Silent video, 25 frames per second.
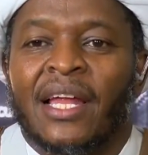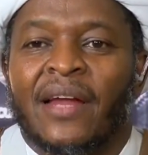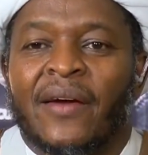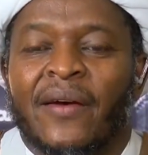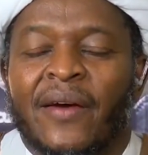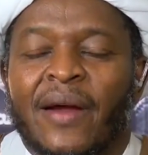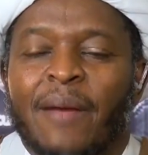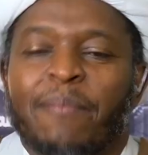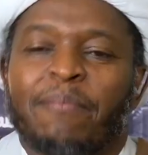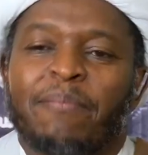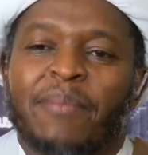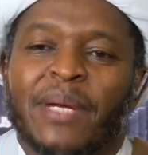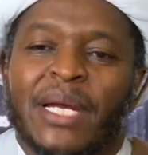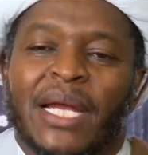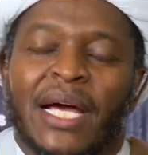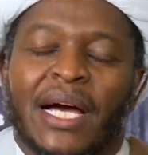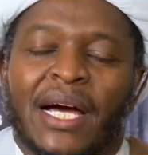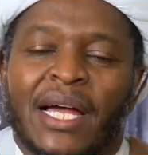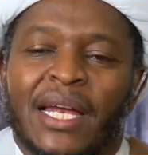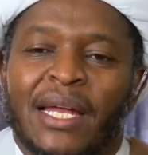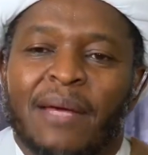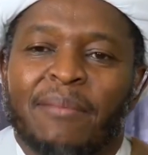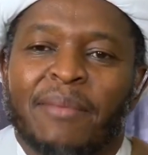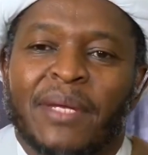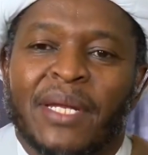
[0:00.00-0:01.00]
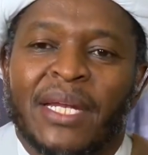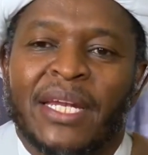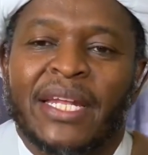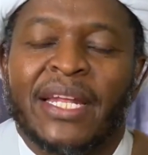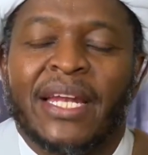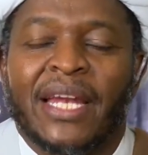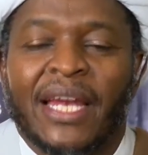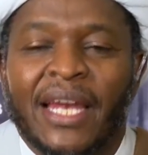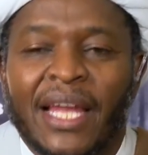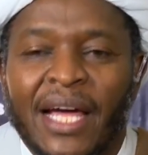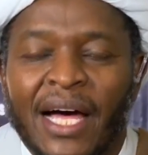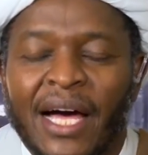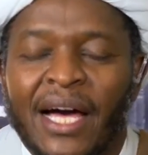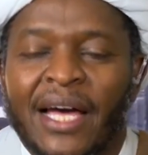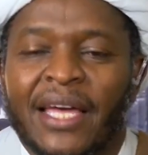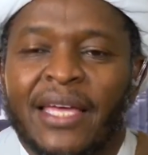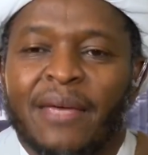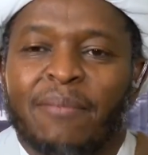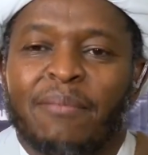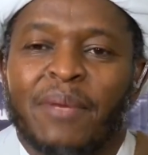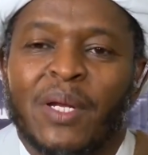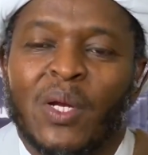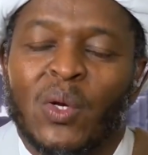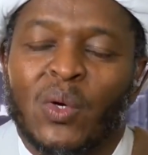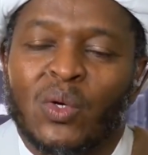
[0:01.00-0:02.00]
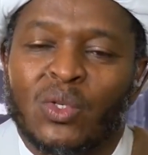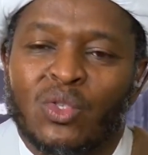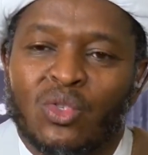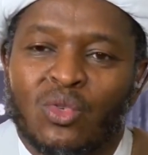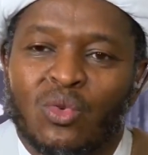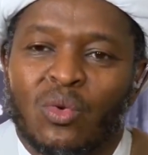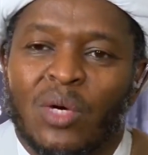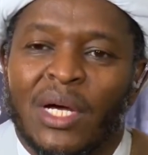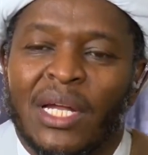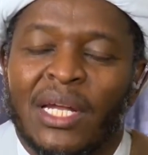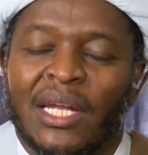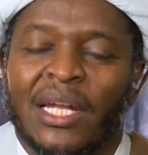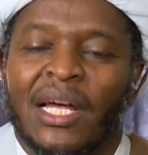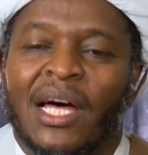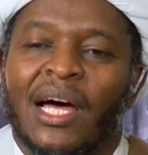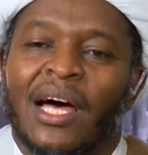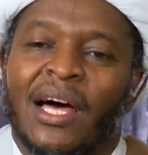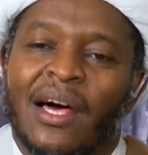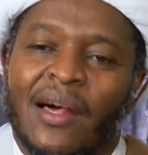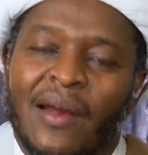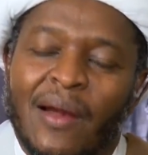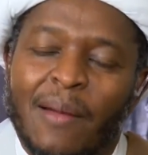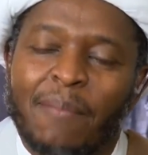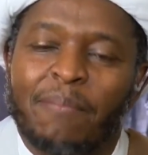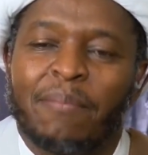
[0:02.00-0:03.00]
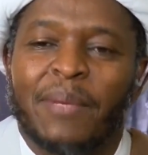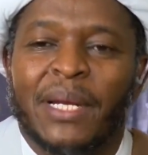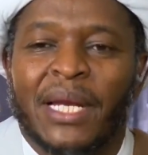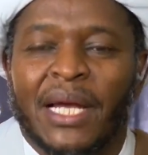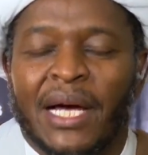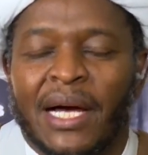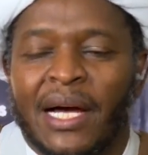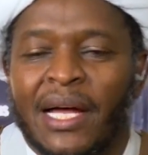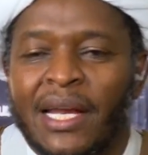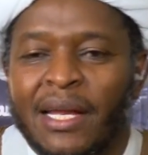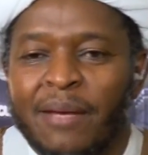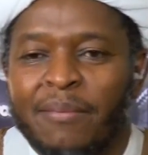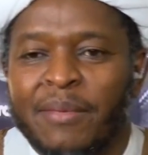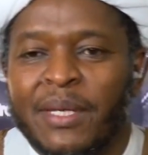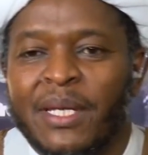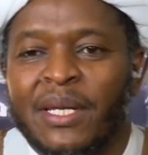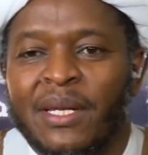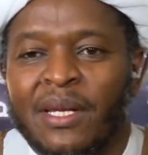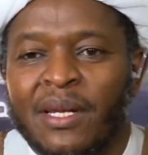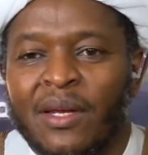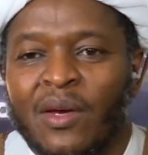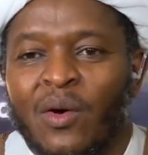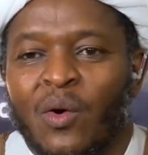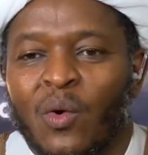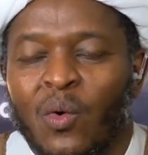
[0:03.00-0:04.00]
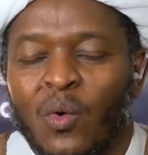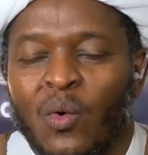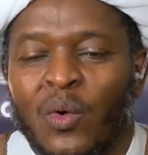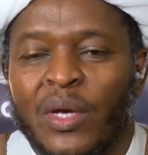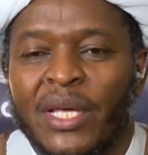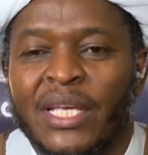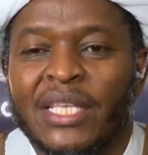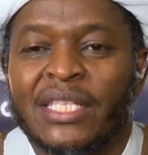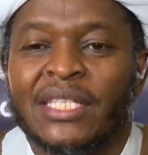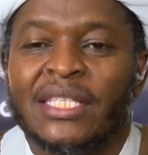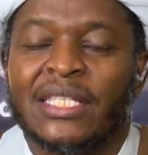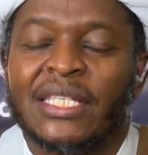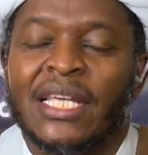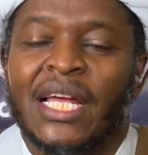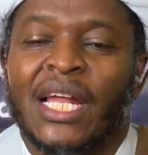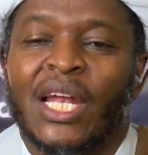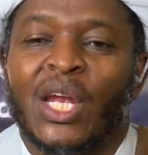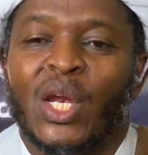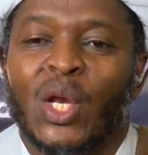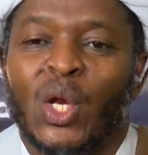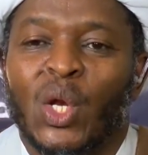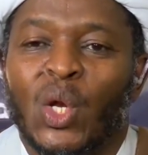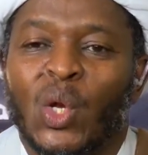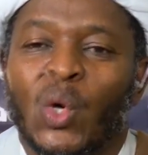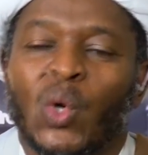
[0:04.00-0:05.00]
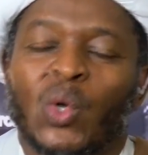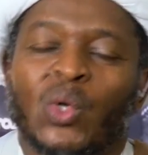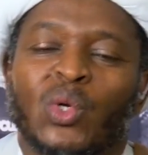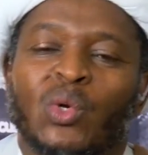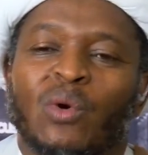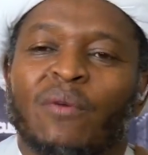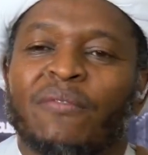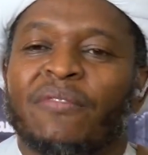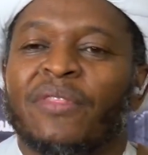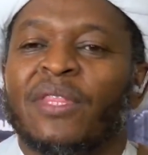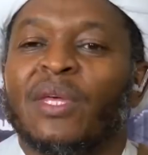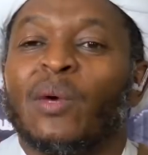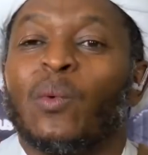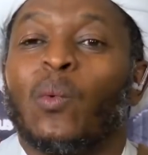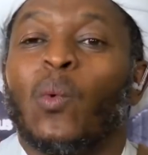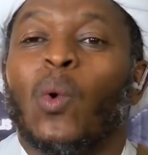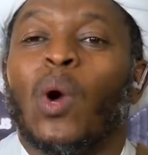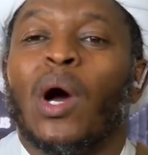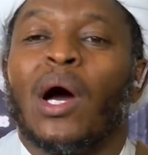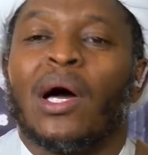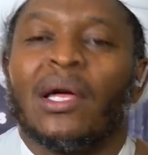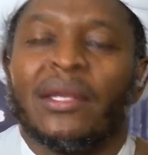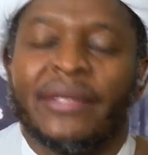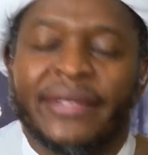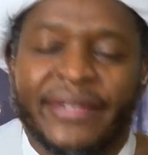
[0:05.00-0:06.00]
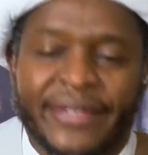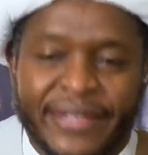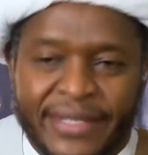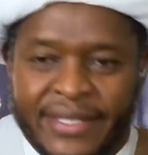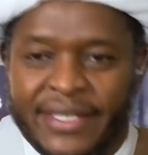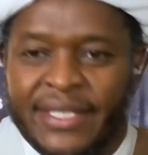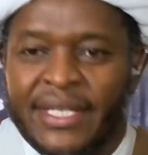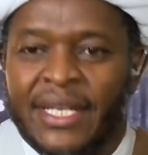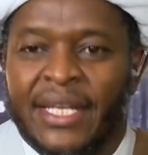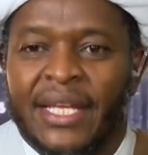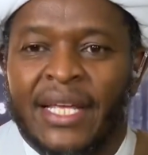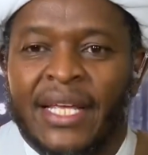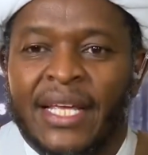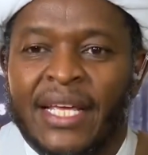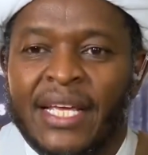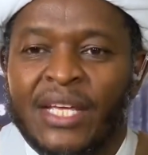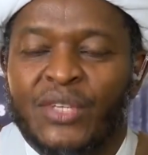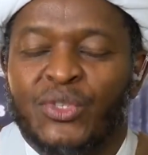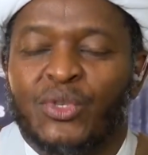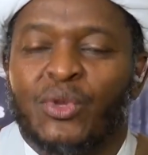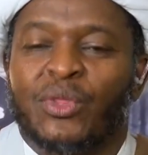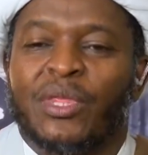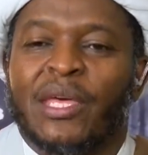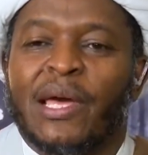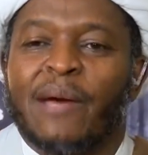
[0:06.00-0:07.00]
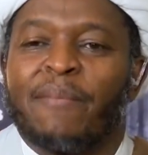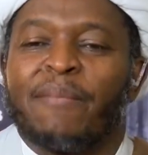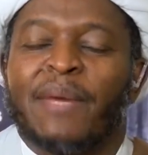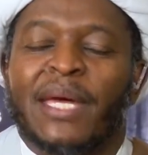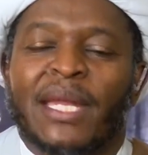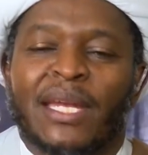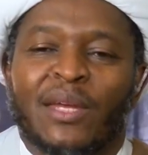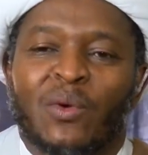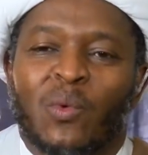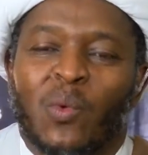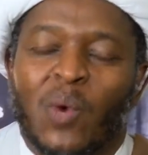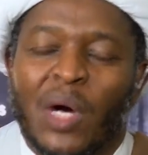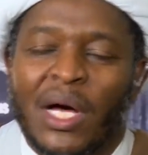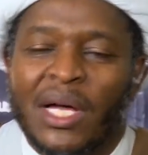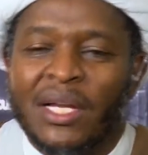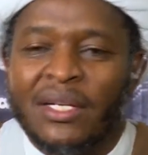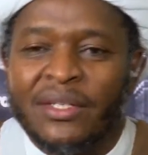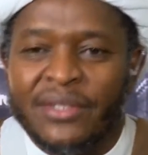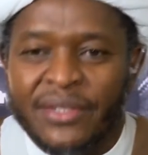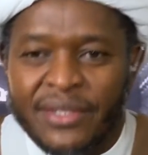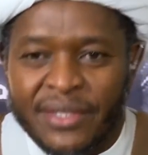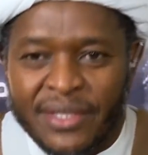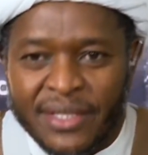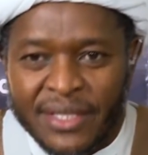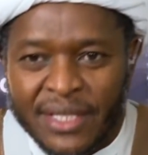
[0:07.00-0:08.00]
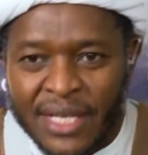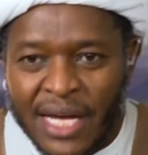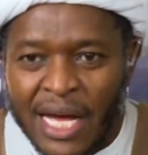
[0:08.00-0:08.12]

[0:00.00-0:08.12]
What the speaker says: Rabbil Alameen. Lillahi belongs to Allah, Rabbil Alameen, who is Lord of the worlds. So there are many worlds